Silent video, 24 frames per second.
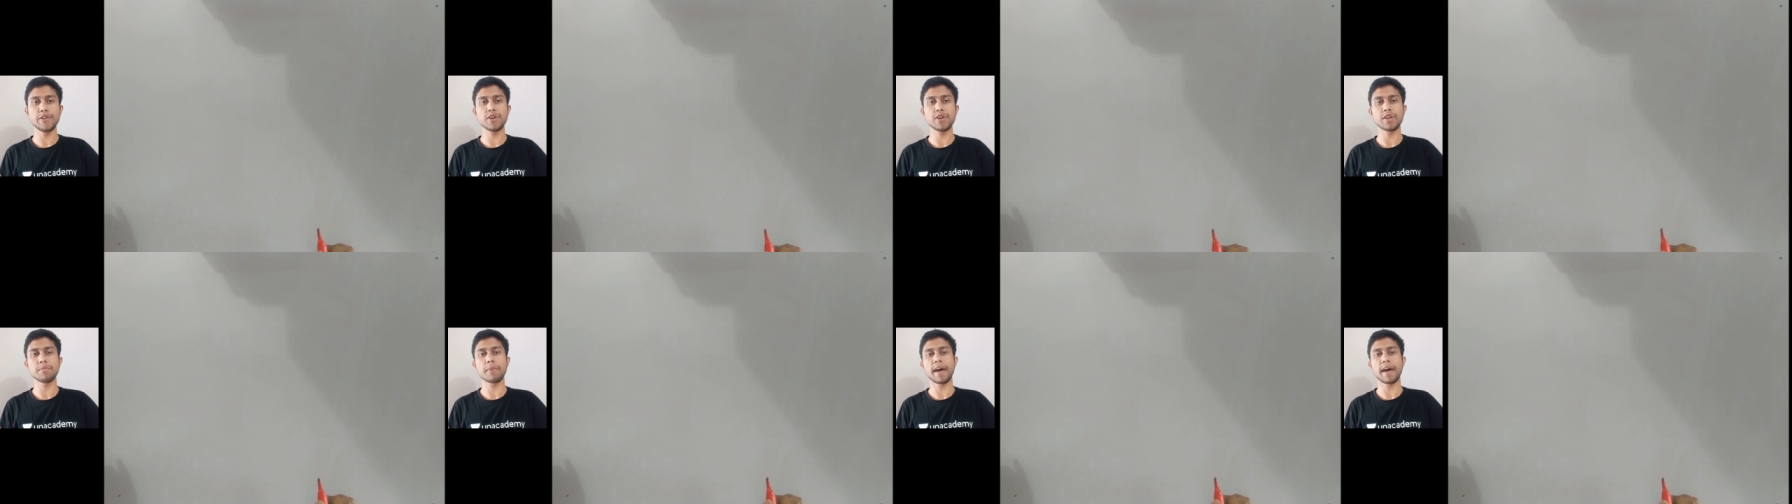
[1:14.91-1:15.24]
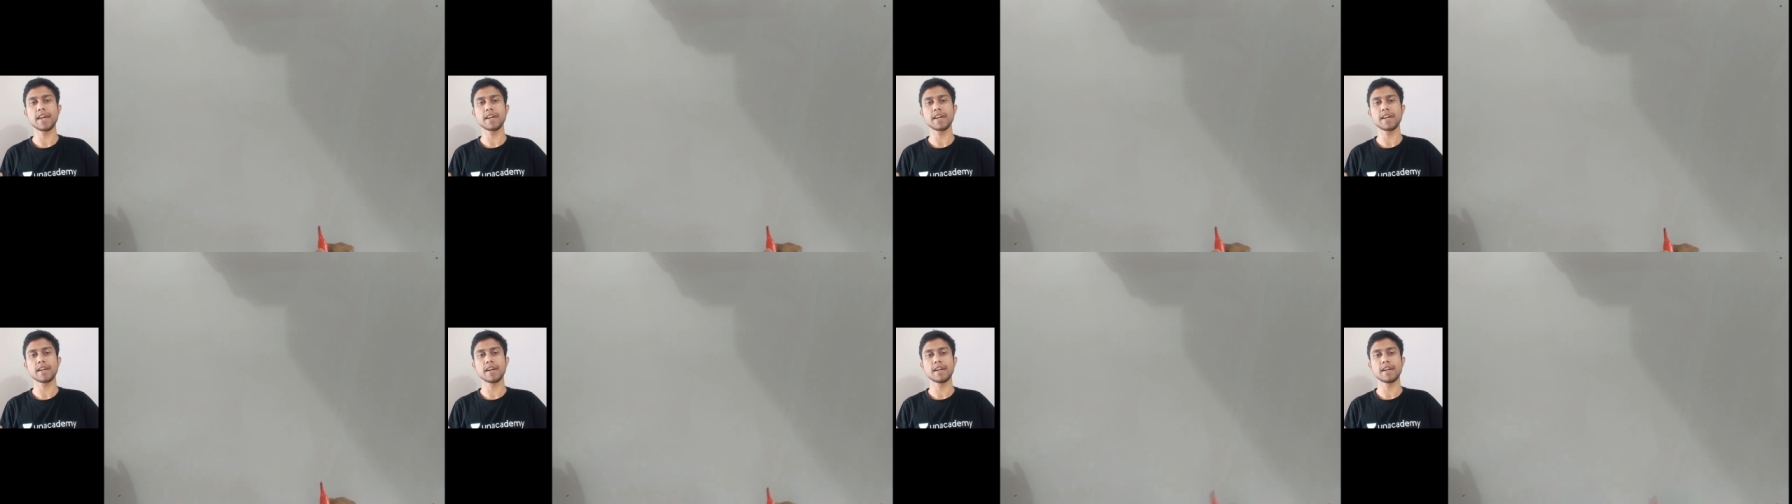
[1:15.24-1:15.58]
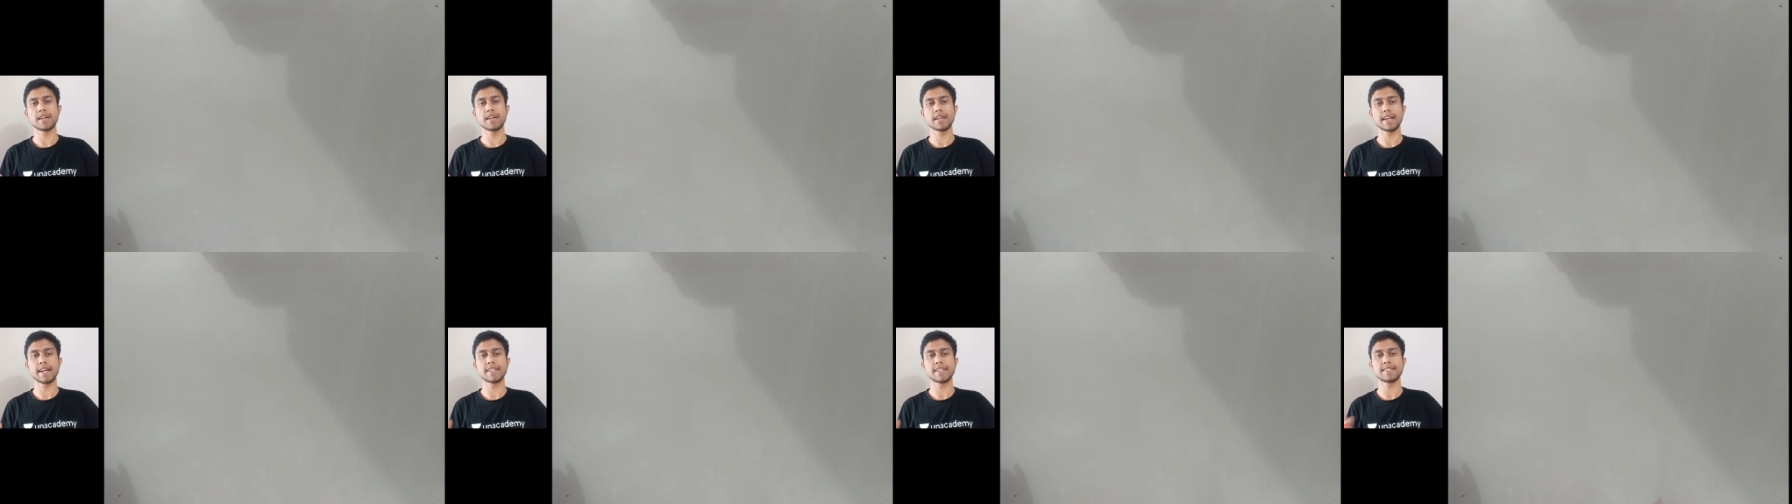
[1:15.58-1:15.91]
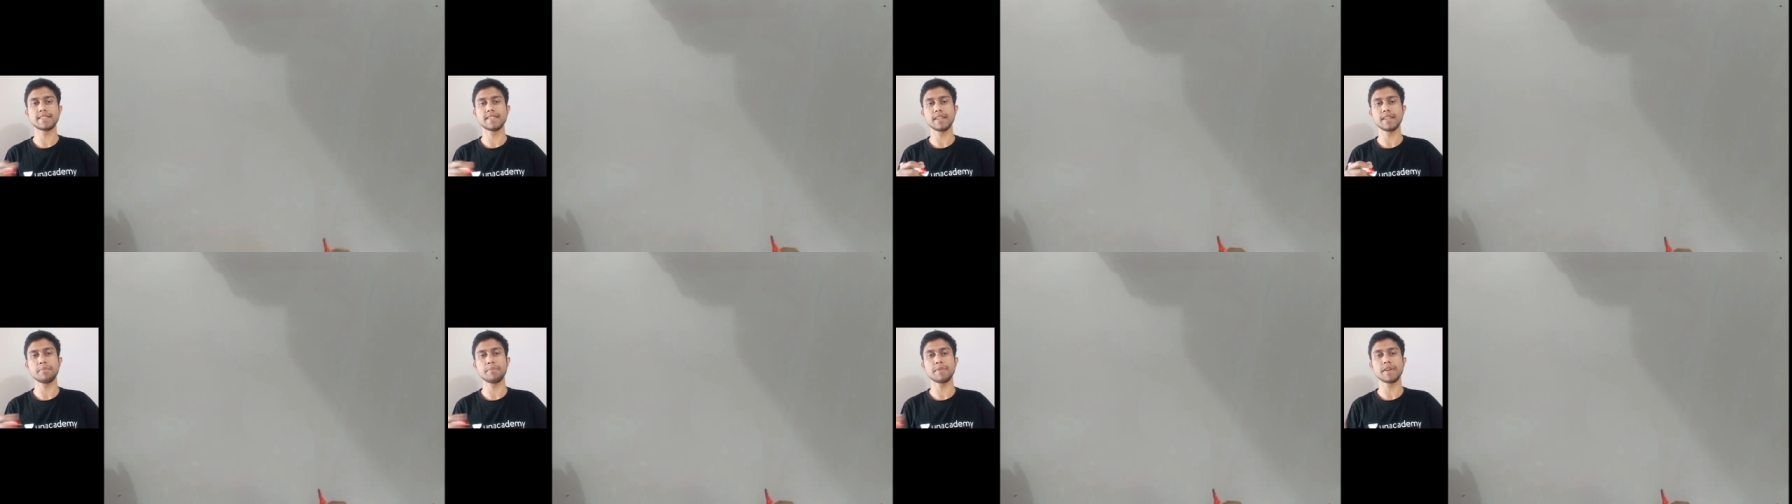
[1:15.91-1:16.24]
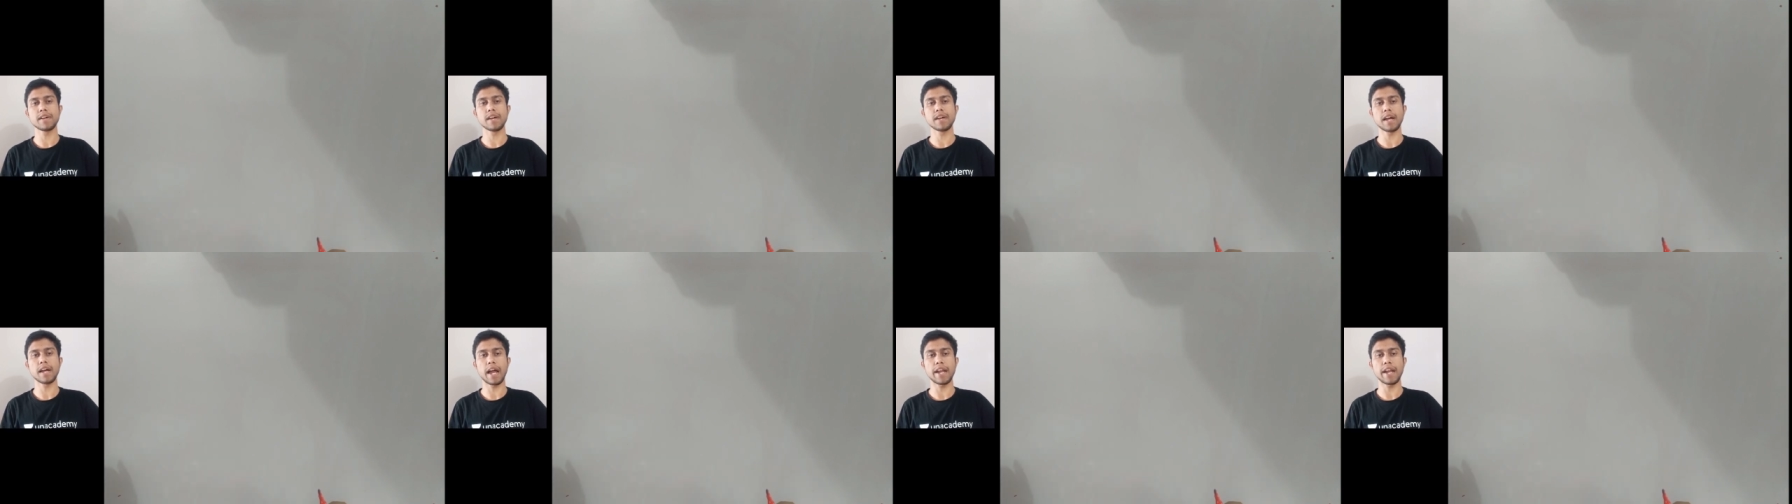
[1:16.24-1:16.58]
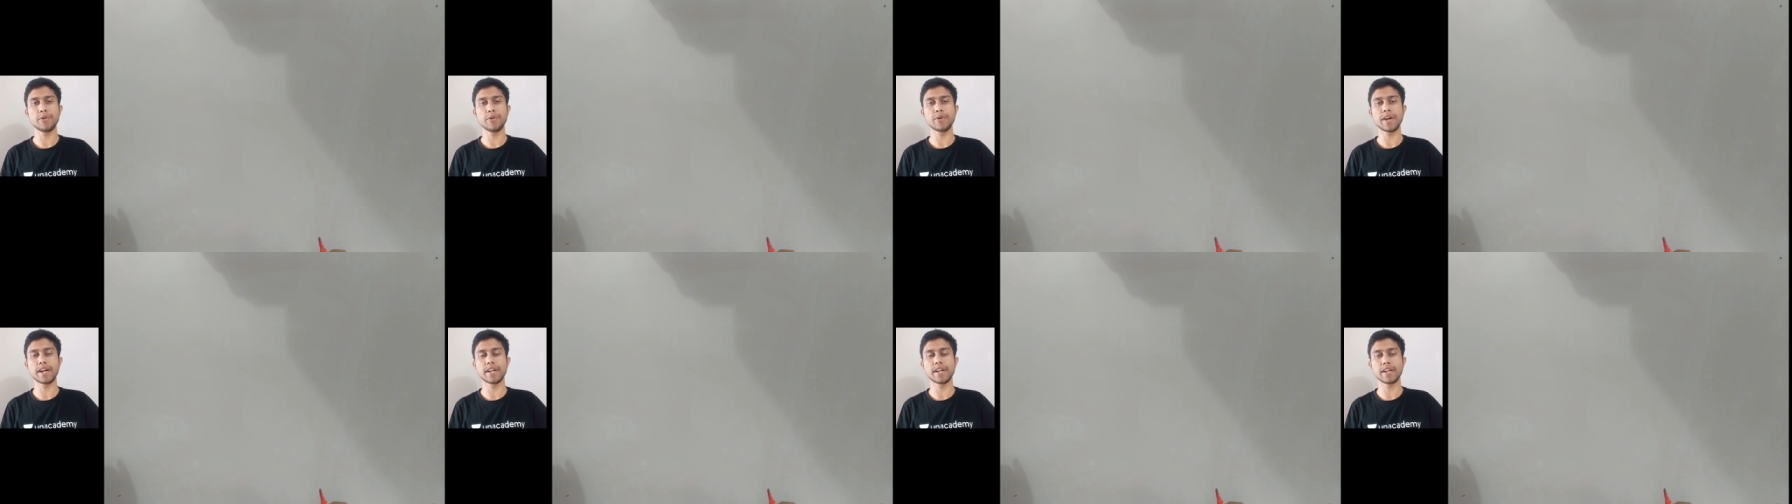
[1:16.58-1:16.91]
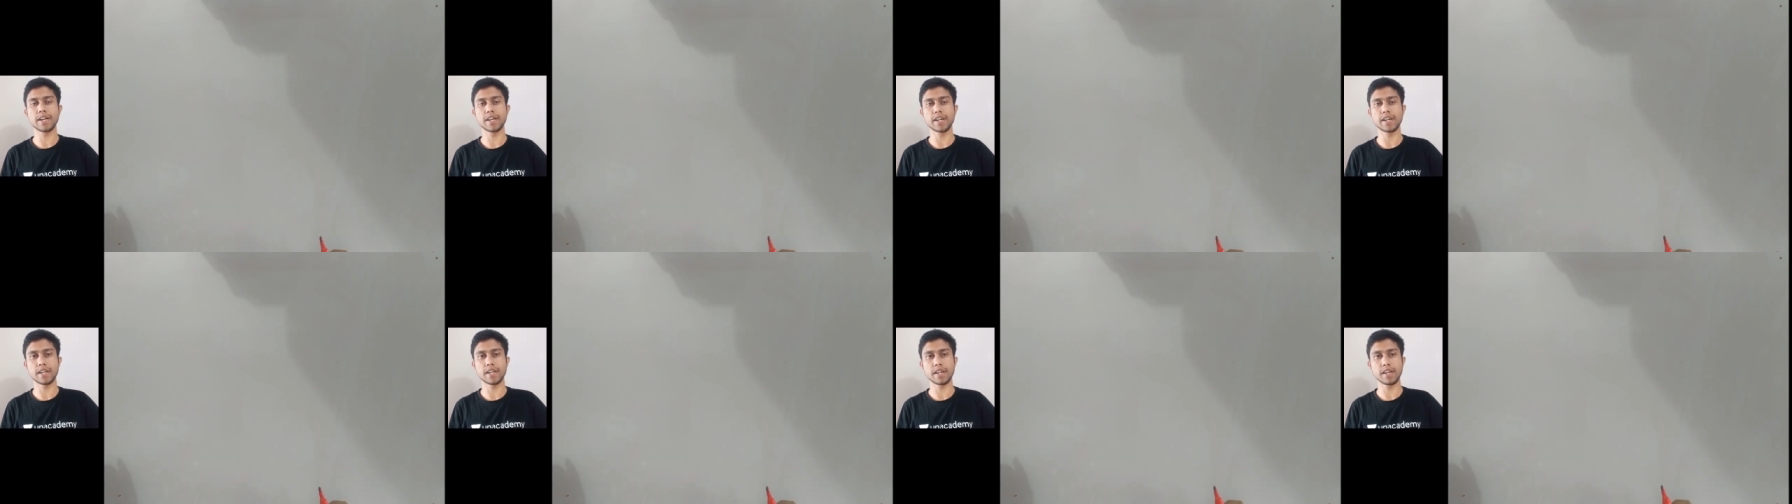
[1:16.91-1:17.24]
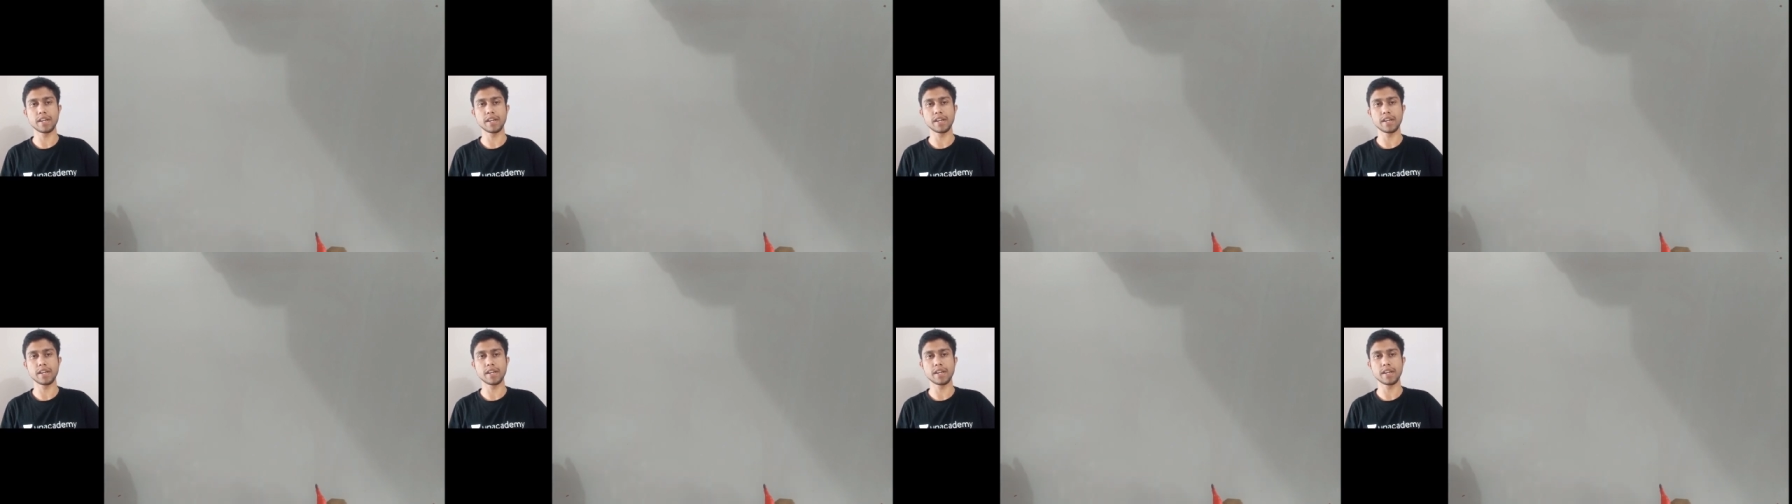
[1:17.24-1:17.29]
bike gets slipped and you get hurt.